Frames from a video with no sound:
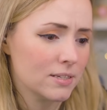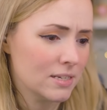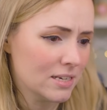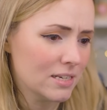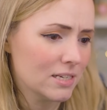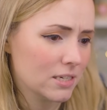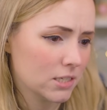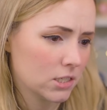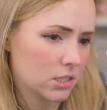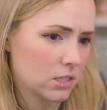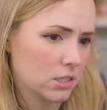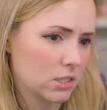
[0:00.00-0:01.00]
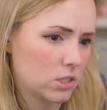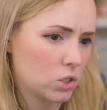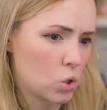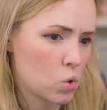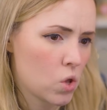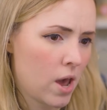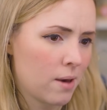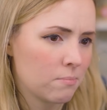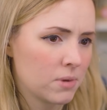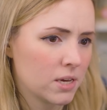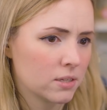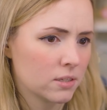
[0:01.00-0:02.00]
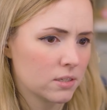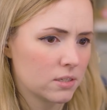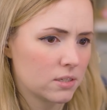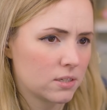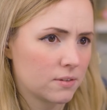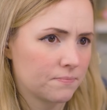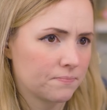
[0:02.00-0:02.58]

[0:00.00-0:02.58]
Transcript: D tier. So that means,